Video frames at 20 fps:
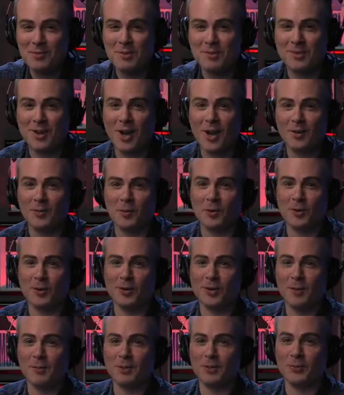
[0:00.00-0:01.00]
we've got order
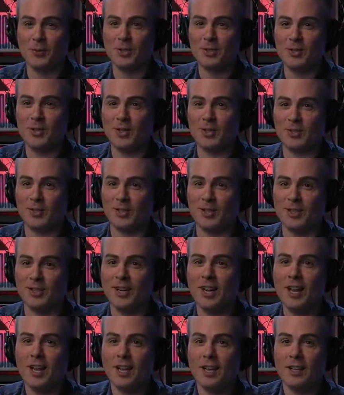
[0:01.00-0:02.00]
number 26 here.
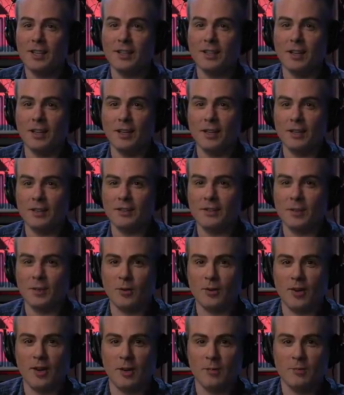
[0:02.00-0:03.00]
Let's go
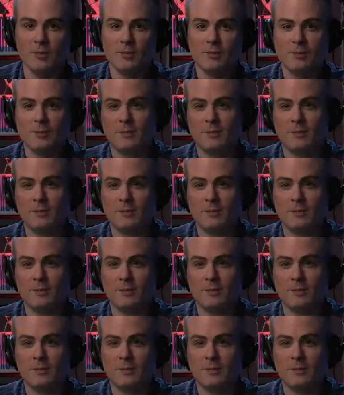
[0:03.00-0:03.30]
to the